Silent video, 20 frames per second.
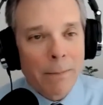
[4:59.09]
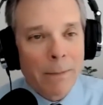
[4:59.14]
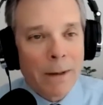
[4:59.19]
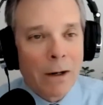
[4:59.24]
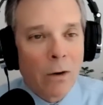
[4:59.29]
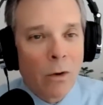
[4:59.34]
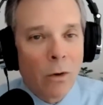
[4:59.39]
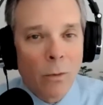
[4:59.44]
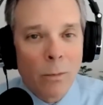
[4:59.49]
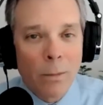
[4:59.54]
made
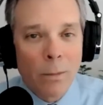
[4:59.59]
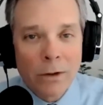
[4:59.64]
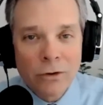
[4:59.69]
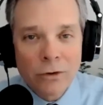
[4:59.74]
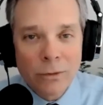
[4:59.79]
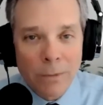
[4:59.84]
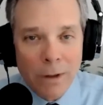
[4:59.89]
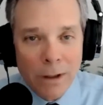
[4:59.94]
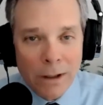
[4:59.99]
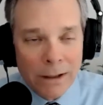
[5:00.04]
a whole
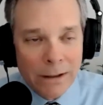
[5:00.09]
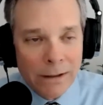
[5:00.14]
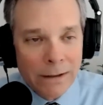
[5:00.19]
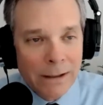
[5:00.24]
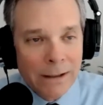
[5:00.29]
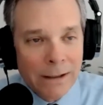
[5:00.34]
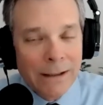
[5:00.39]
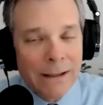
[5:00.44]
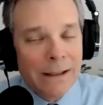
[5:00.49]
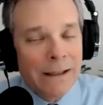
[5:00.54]
bunch of money,
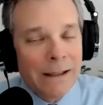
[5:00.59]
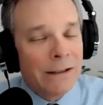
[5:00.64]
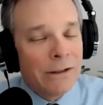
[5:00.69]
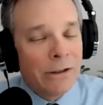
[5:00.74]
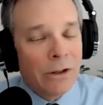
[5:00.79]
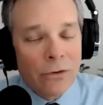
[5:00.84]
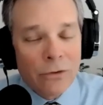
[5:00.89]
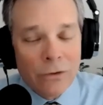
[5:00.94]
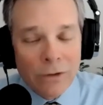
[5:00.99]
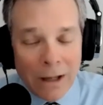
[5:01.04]

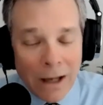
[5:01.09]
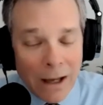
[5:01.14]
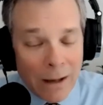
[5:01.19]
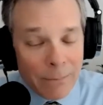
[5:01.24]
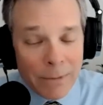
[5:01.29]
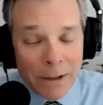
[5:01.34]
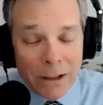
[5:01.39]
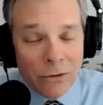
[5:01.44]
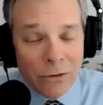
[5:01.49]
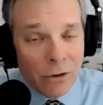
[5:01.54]
does not
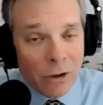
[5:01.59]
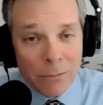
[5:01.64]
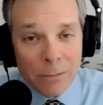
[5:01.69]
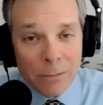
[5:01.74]
mean you're going to be